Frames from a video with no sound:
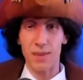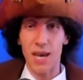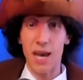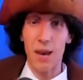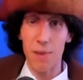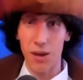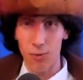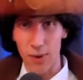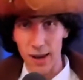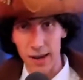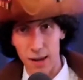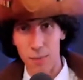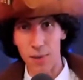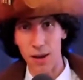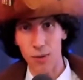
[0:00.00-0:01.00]
Am I right?
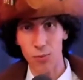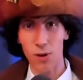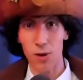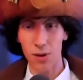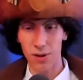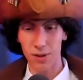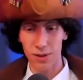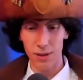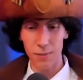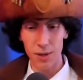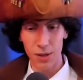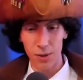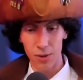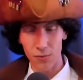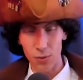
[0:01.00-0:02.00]
Am I wrong? Let me
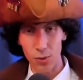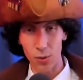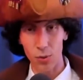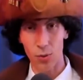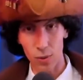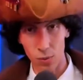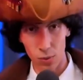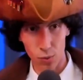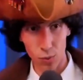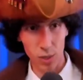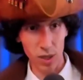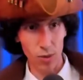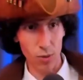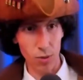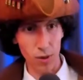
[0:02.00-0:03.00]
know if you agree with
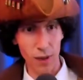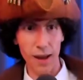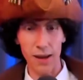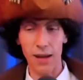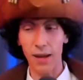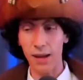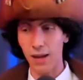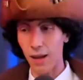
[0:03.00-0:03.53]
me or not.